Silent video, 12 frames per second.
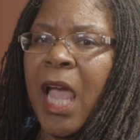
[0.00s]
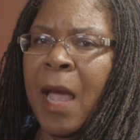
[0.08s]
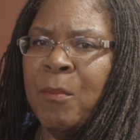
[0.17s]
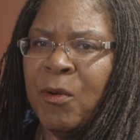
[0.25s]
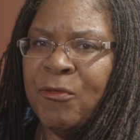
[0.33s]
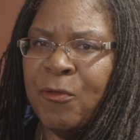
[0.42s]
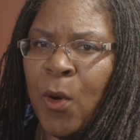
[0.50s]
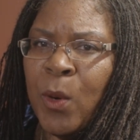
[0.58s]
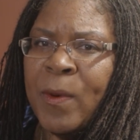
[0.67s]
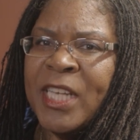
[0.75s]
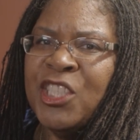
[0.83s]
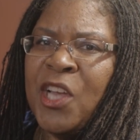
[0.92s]
And
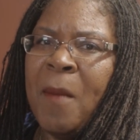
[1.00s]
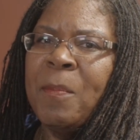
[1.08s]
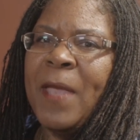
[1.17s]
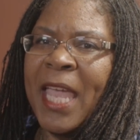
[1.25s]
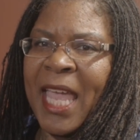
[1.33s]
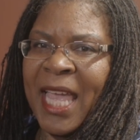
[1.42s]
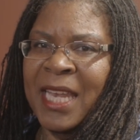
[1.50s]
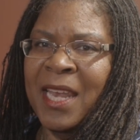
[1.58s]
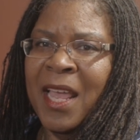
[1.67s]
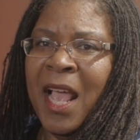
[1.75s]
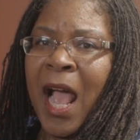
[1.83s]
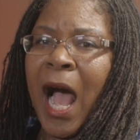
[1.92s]
before we jump
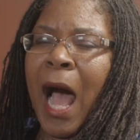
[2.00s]
in,